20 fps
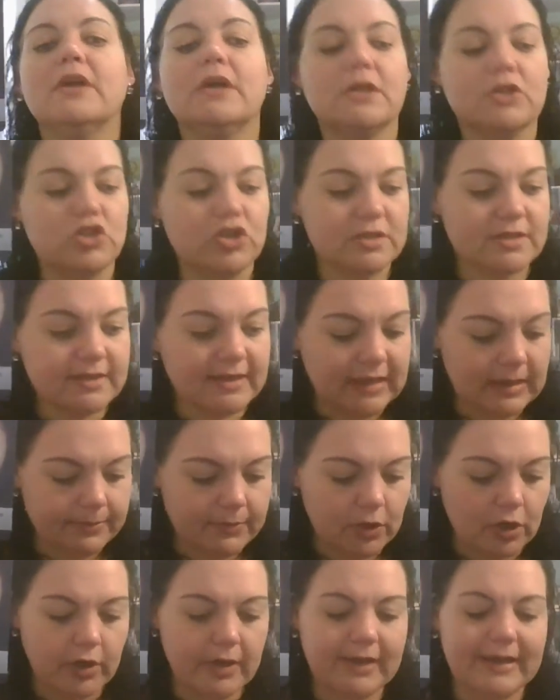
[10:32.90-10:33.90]
Just
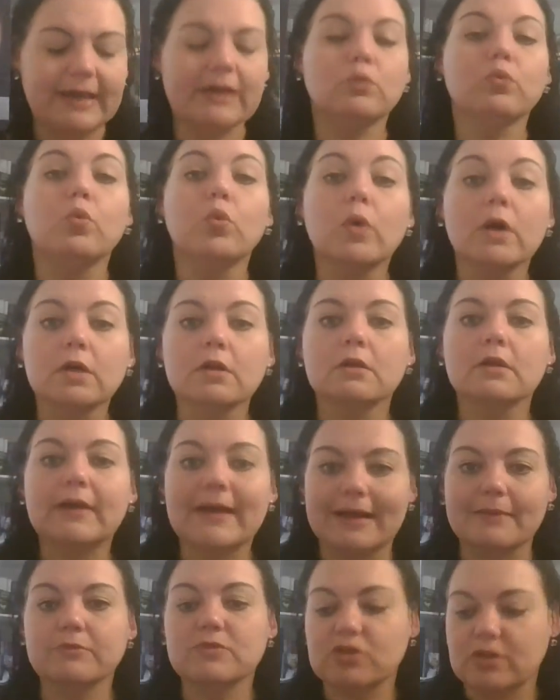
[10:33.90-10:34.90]
keep going. It will
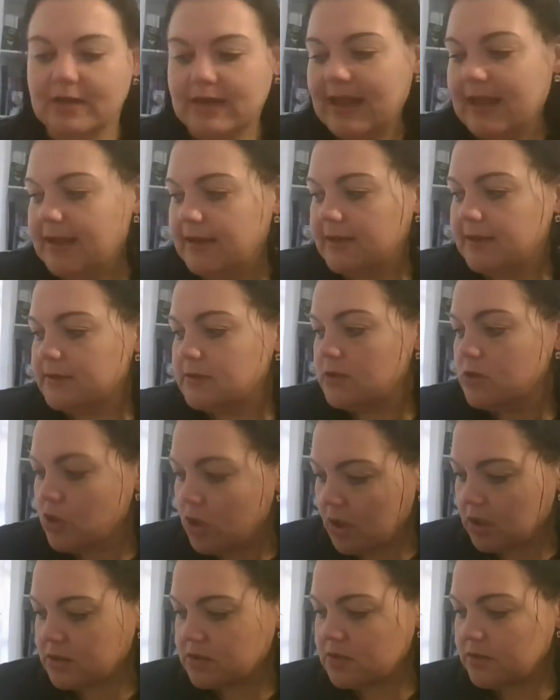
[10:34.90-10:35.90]
come to an end. It's
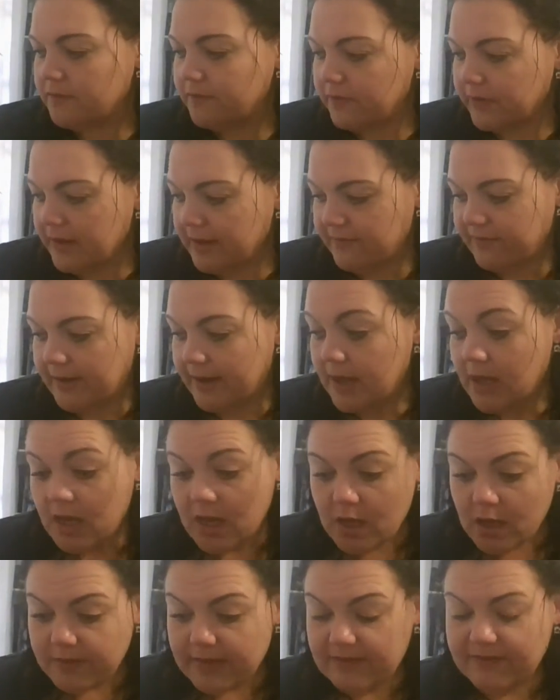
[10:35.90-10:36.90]
not forever.
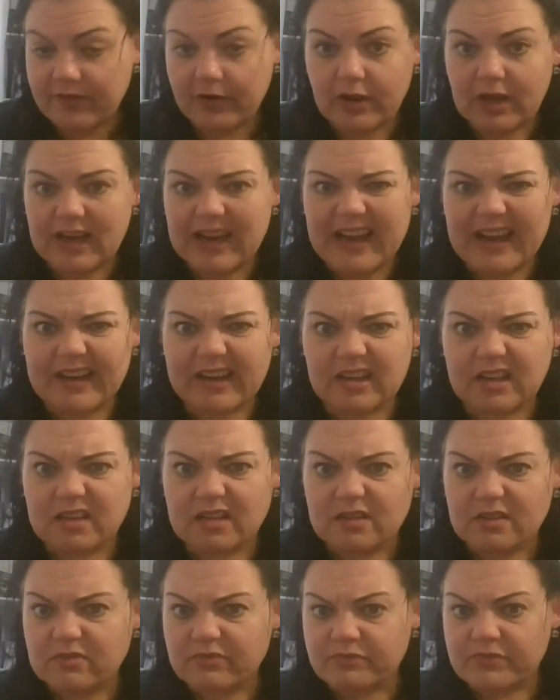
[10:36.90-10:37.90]
They're very like,
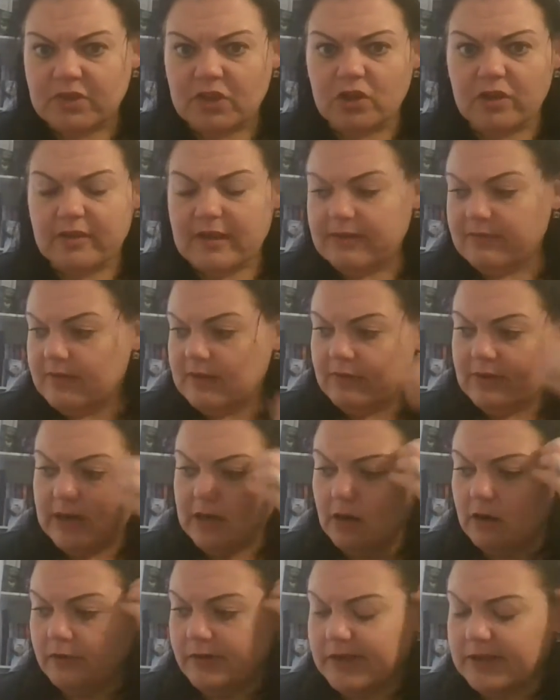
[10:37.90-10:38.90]
they
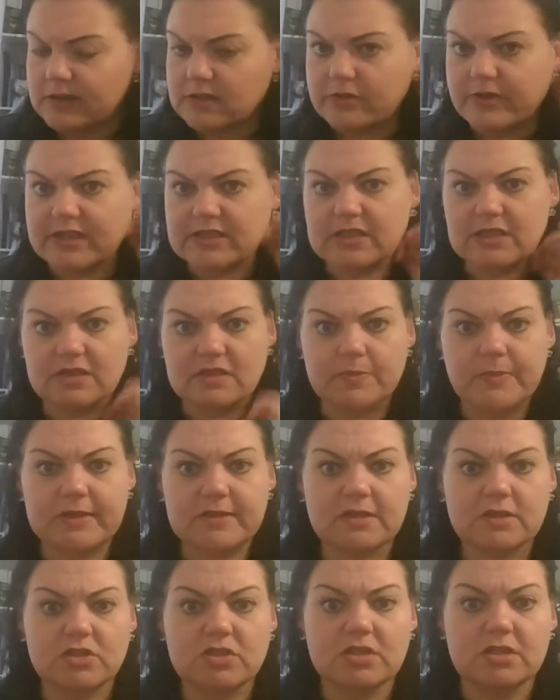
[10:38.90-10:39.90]
really are reiterating this
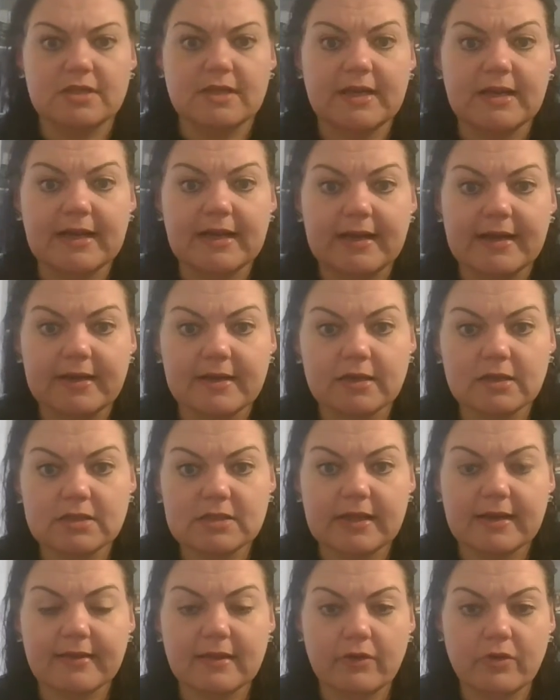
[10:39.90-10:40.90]
message today. Like, it's
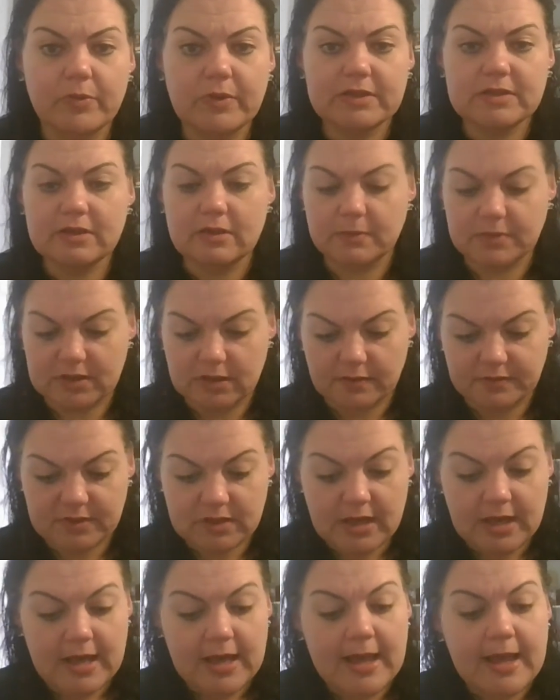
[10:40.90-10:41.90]
like they're repeating themselves.
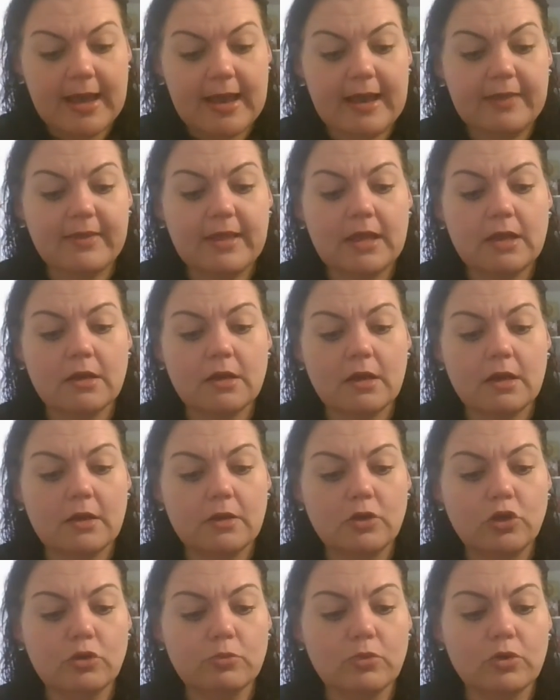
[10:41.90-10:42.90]
And then
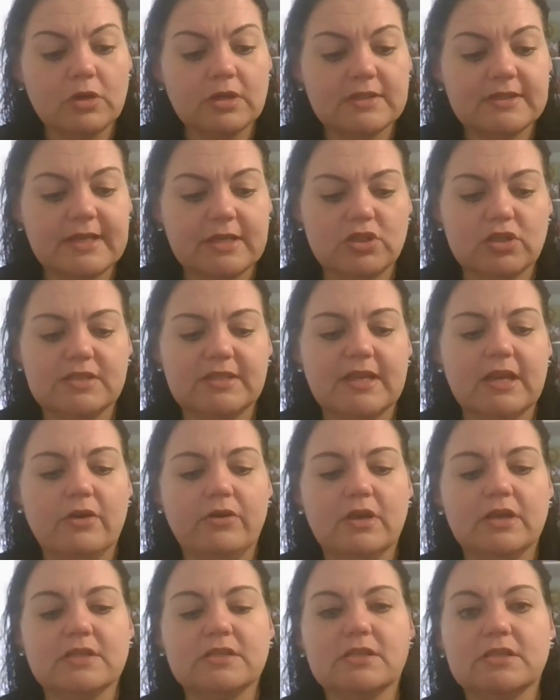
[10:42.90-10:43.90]
new moon in
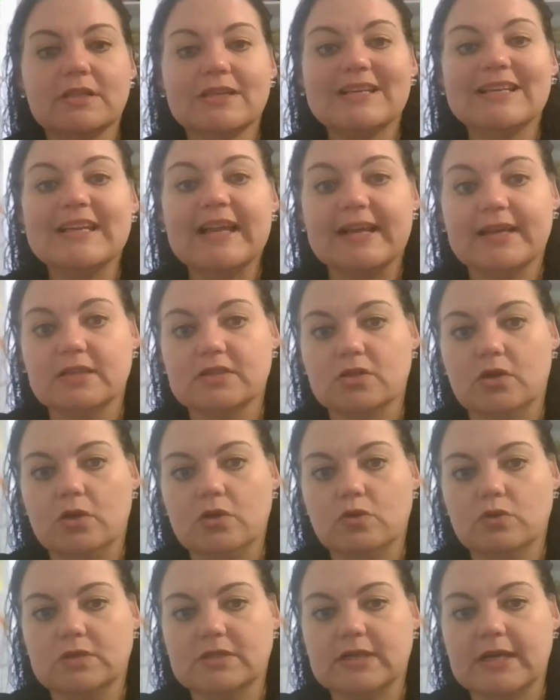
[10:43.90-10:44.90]
Sagittarius, luck is on
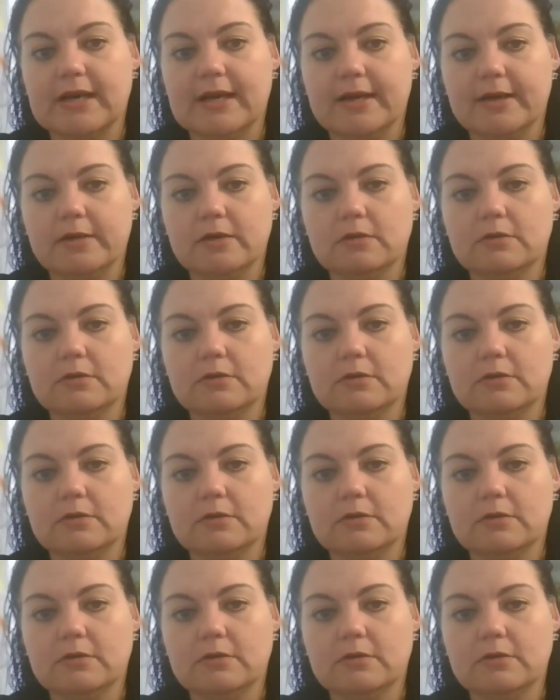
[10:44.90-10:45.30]
your side.